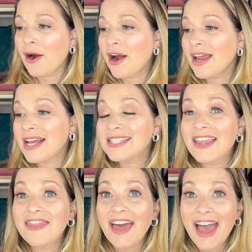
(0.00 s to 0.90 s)
All right, guys,
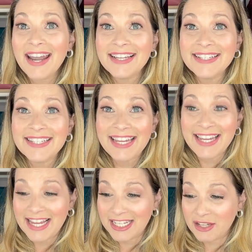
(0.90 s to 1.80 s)
that is
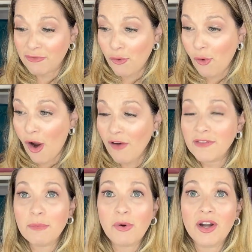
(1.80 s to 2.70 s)
it for all
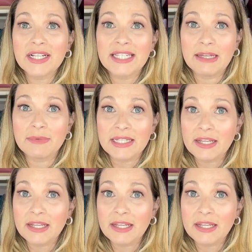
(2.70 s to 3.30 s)
of the product empties.